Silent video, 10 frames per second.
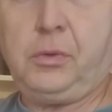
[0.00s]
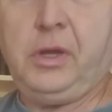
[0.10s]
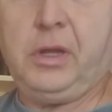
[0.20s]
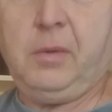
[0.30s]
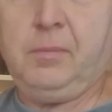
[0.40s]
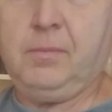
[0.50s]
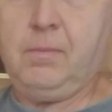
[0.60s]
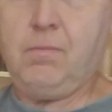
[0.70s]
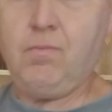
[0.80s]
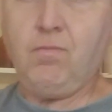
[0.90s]
of them.
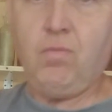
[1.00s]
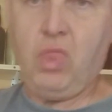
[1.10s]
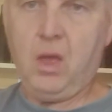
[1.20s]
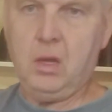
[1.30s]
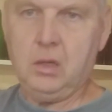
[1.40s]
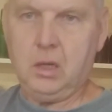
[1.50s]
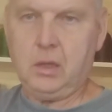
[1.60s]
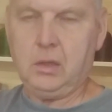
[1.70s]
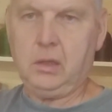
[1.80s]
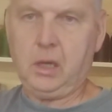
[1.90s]

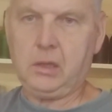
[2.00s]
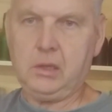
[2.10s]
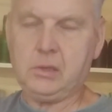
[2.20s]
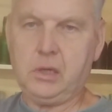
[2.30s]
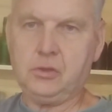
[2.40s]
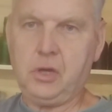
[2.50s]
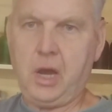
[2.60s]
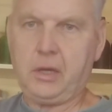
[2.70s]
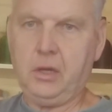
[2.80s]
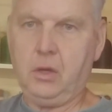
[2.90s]
Dug this at
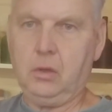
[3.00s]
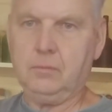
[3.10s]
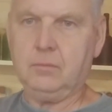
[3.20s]
Shack Hill.